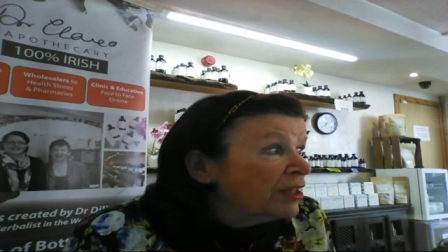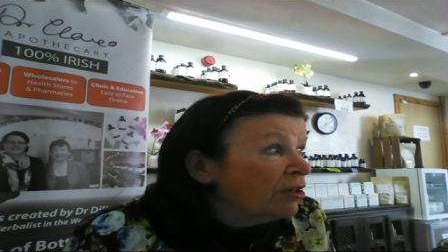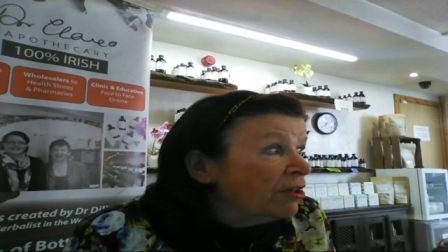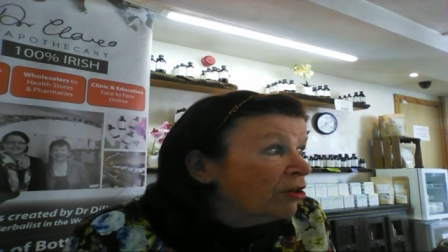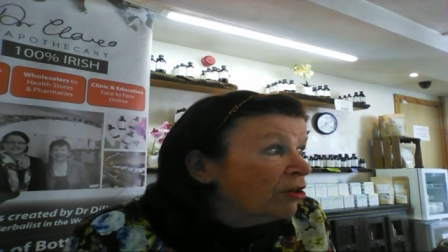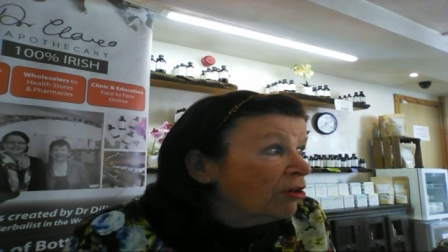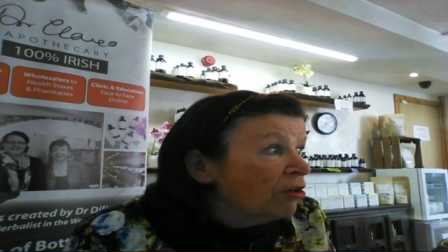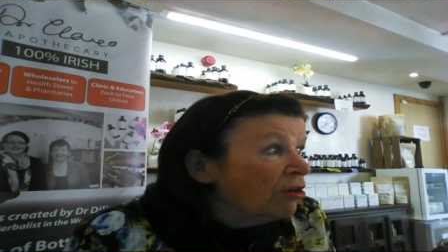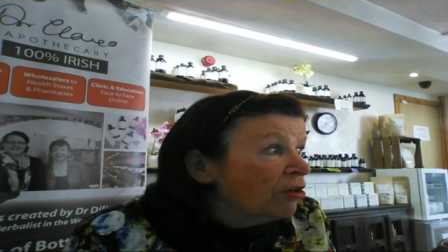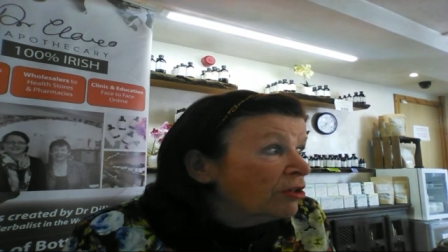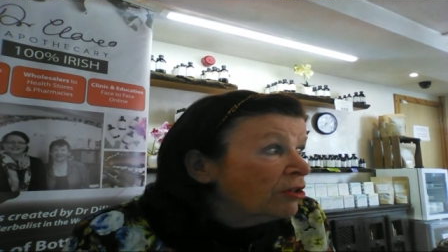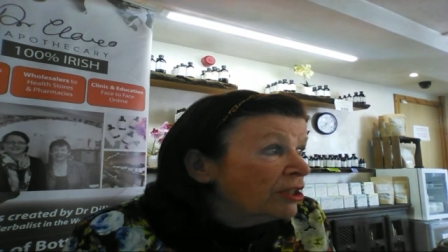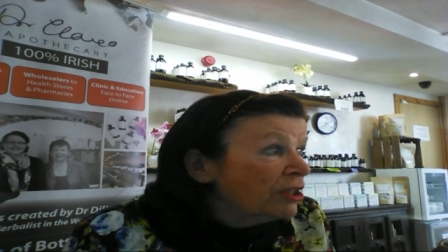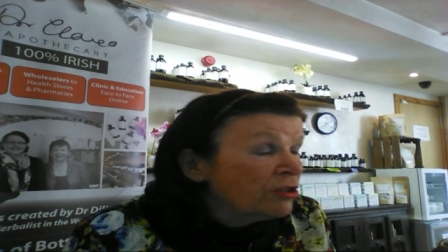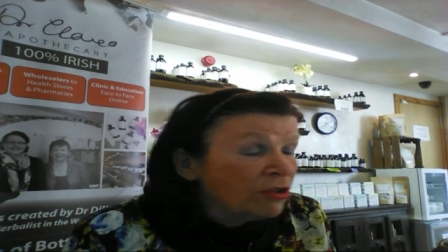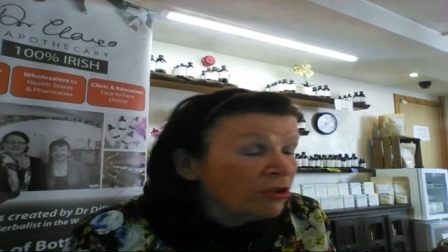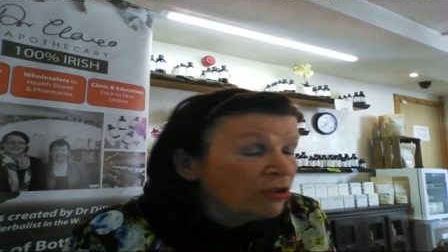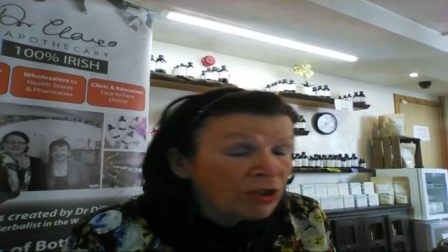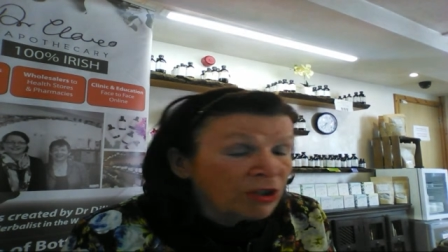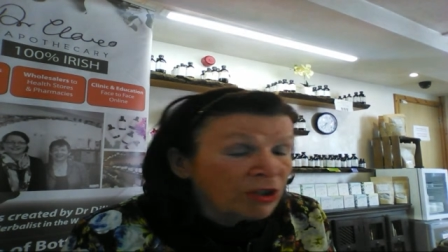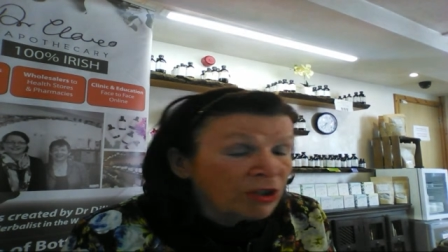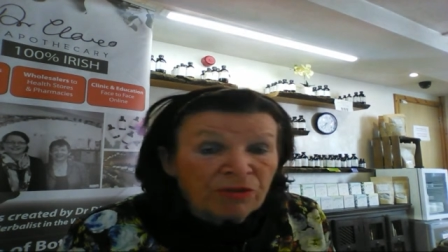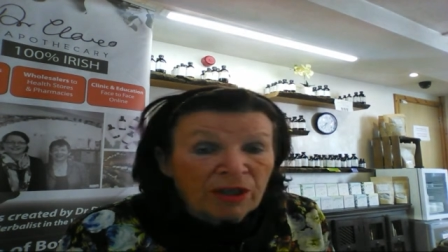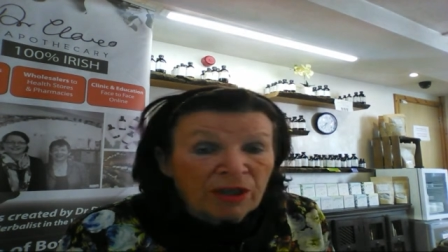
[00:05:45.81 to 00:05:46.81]

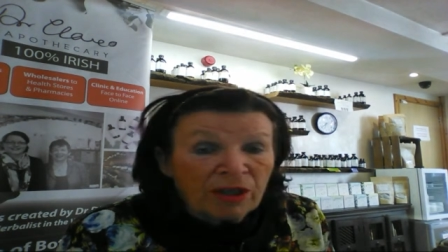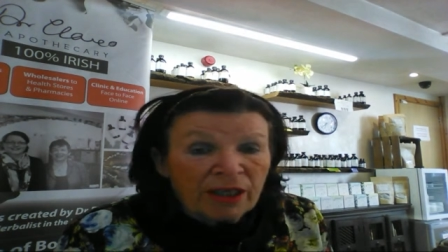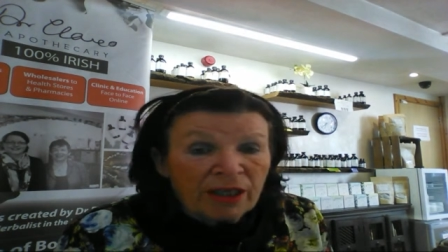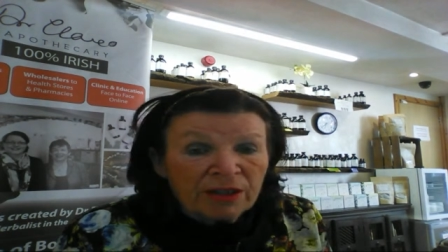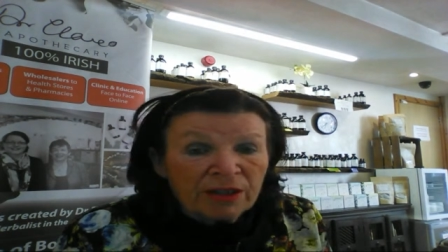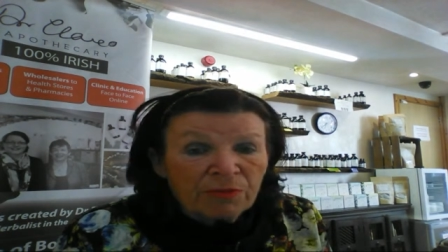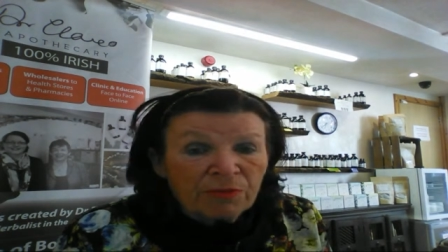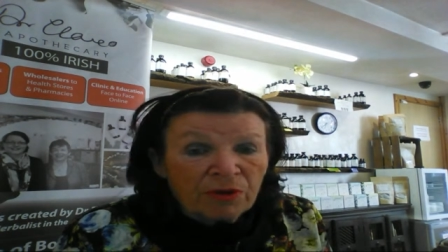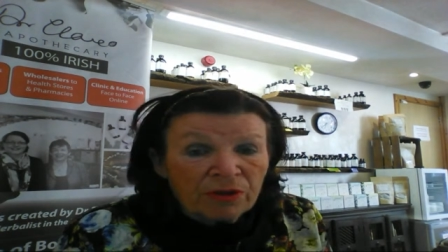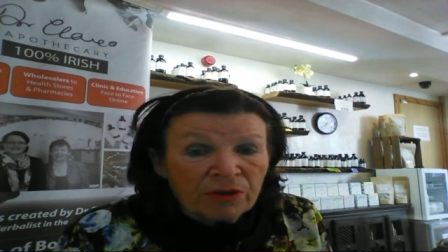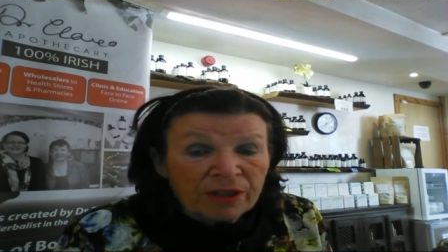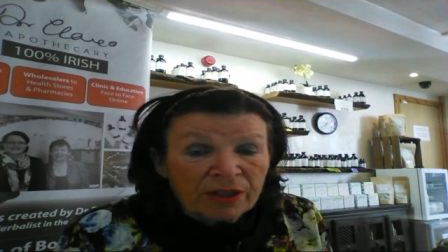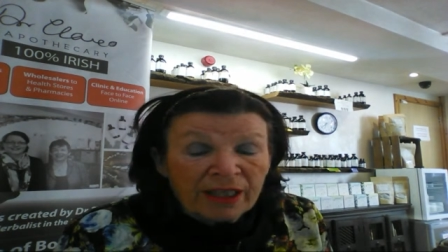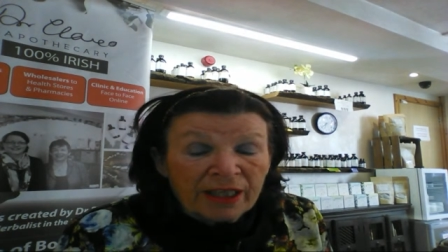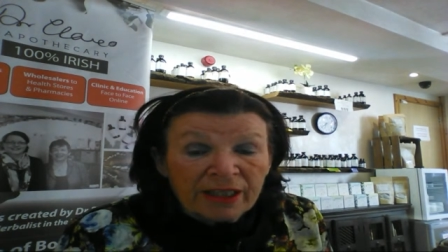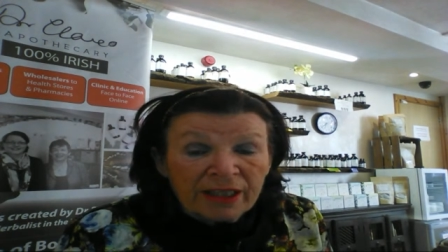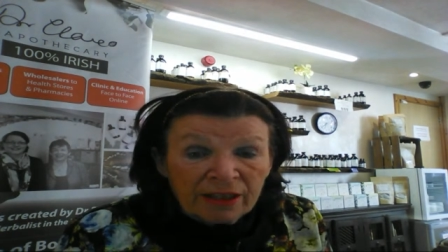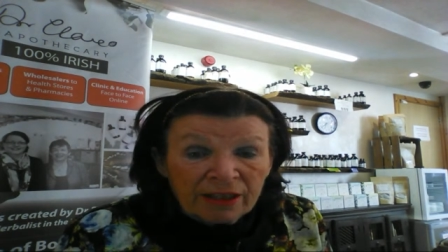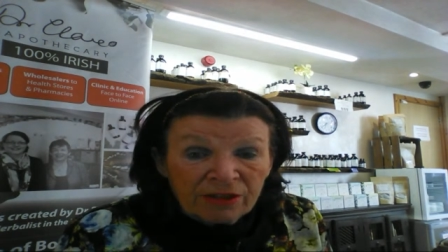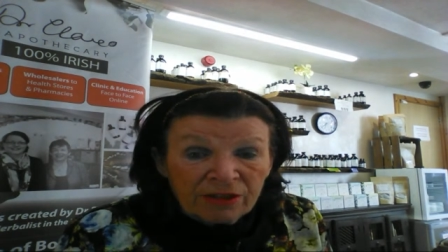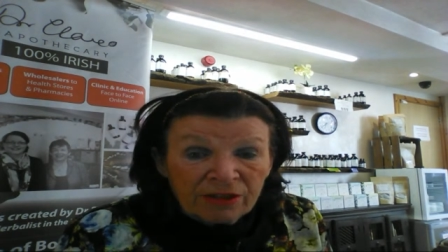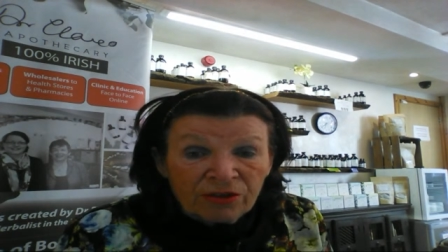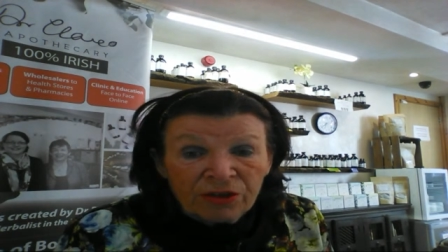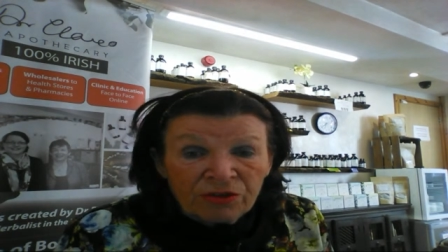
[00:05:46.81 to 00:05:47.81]
unindustrialized worlds get
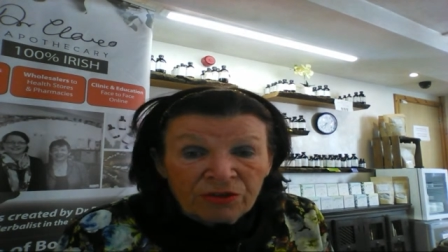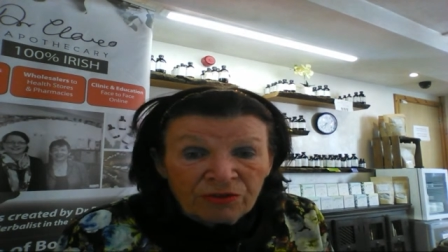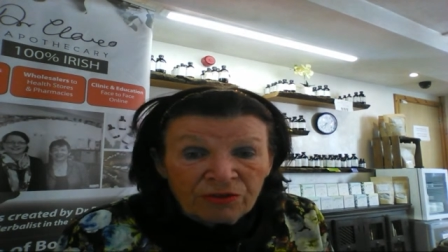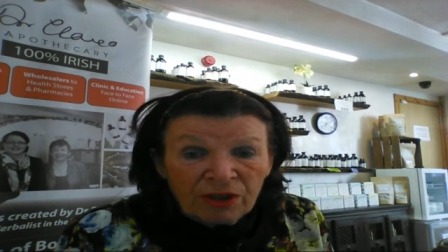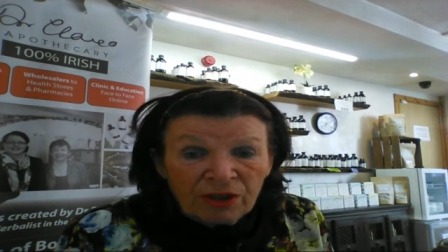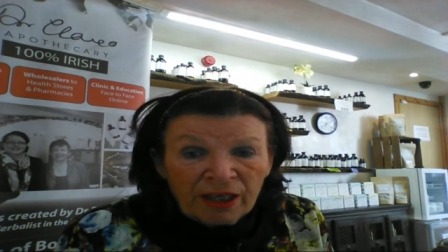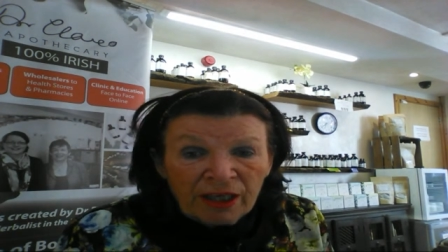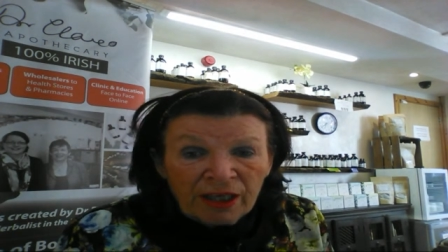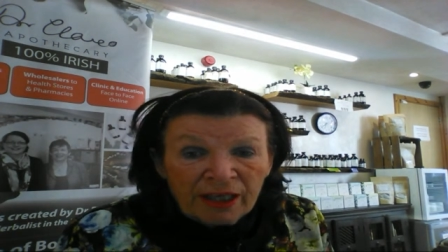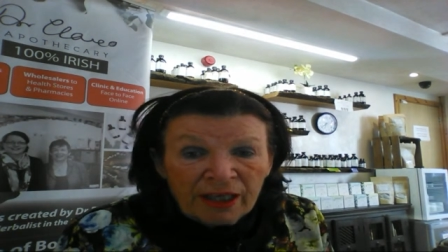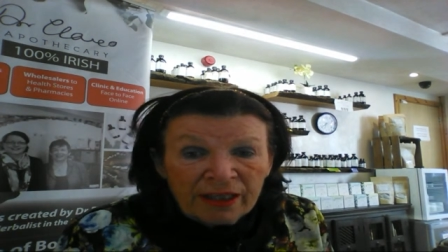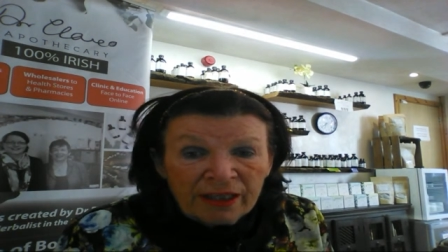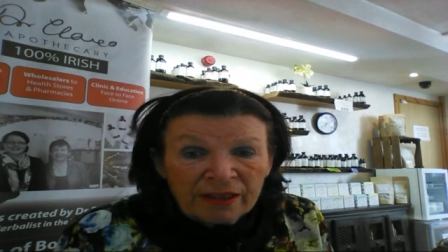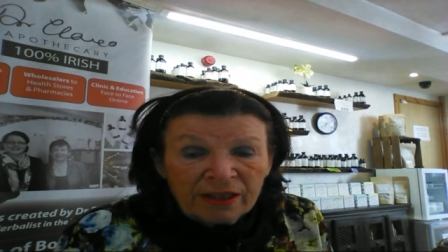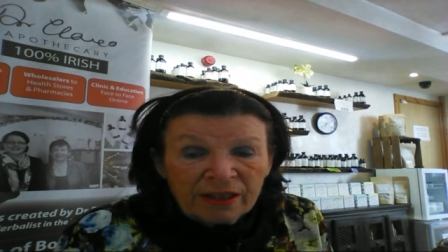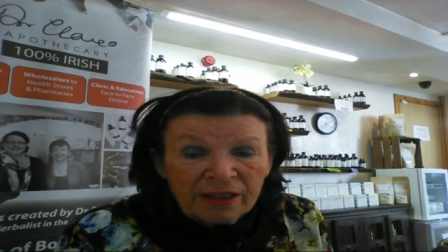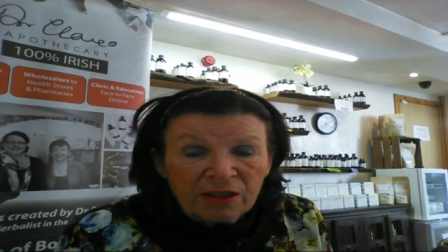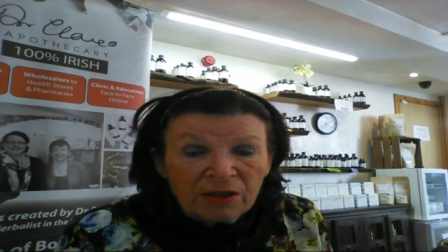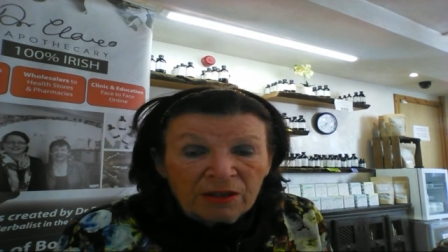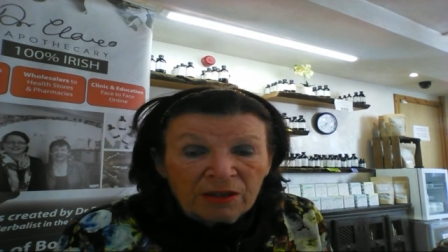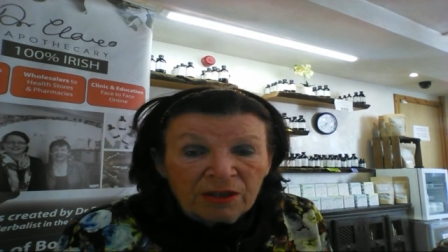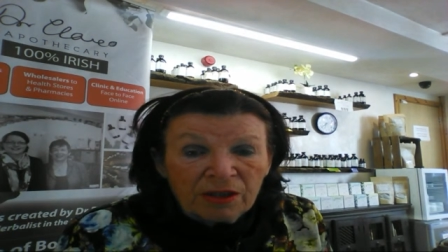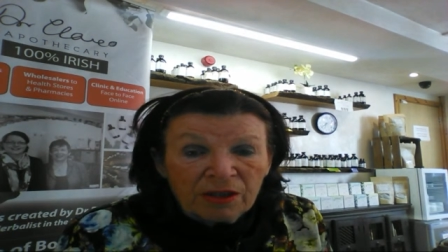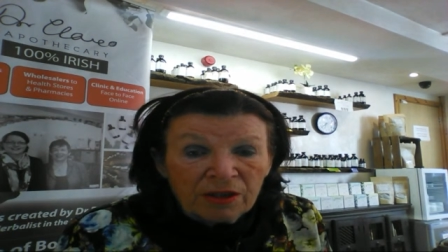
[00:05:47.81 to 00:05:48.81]
industrialized, the,
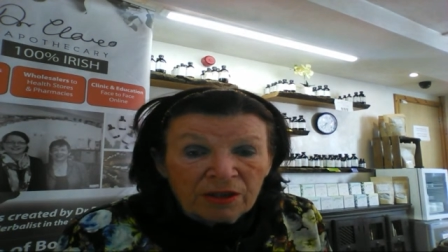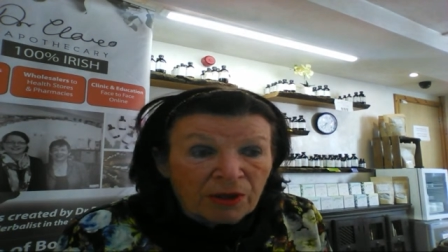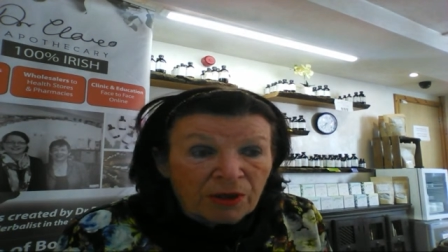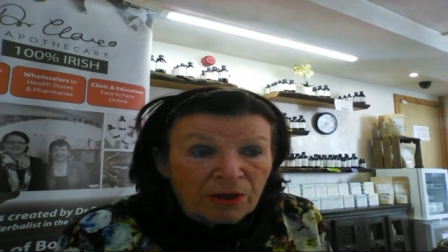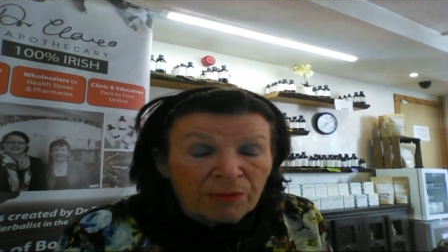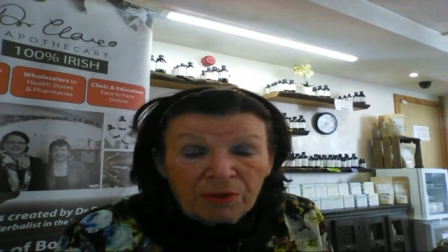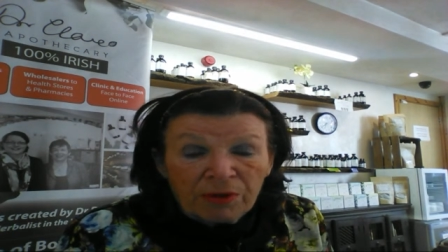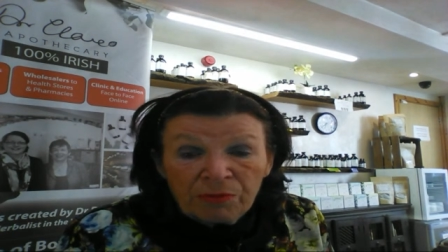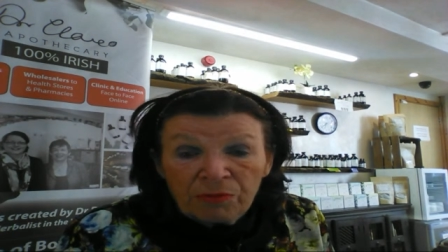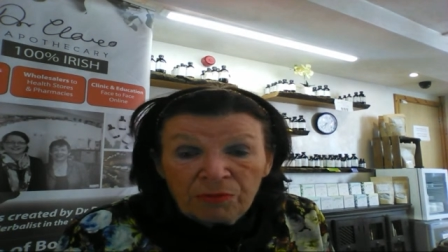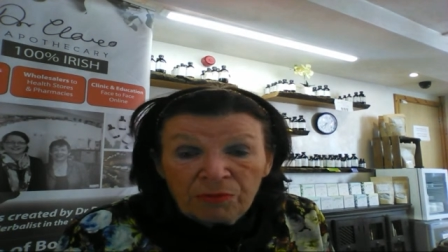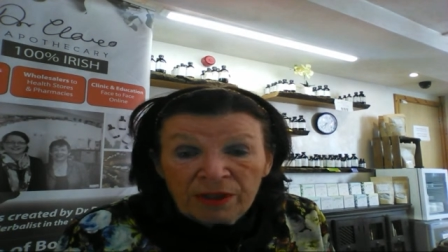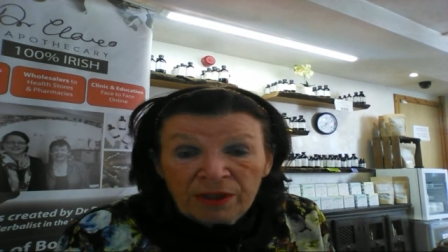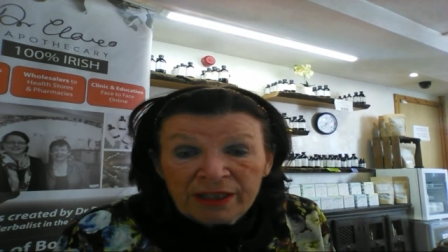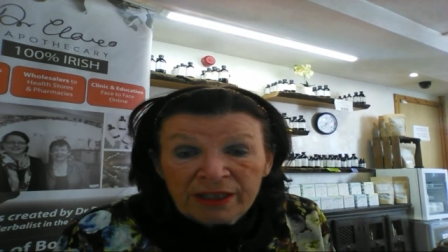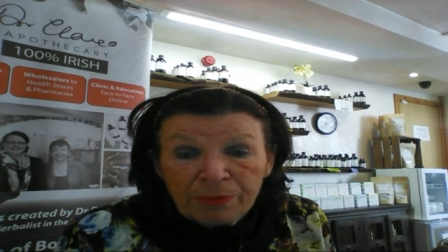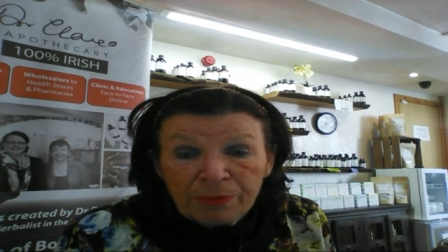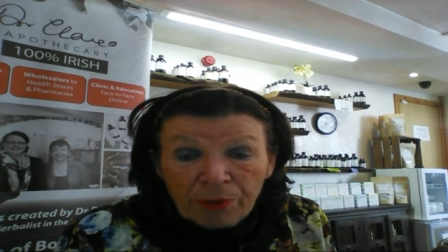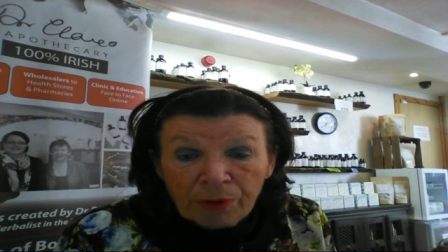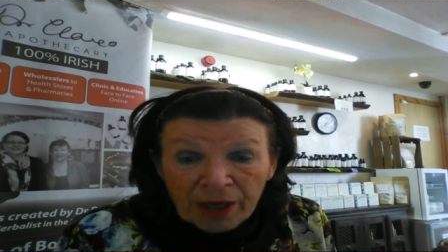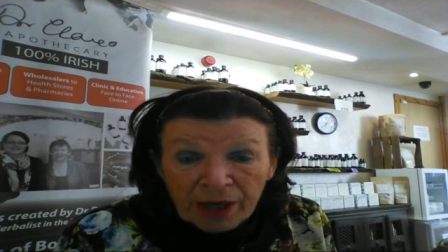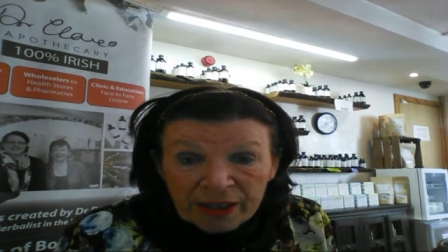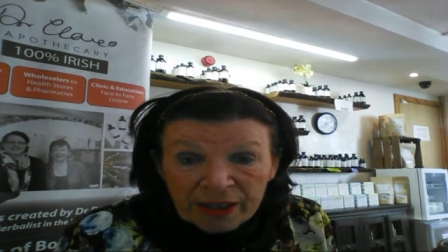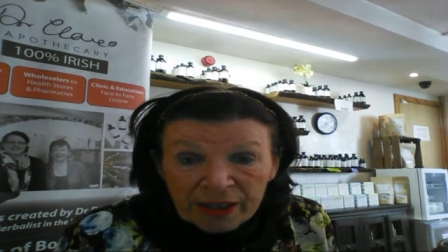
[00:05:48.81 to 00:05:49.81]
the problem will
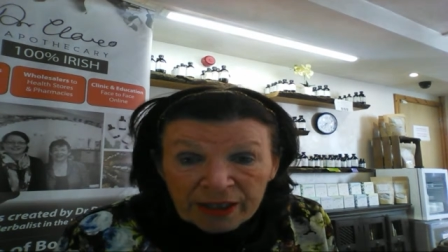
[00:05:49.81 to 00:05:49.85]
spread.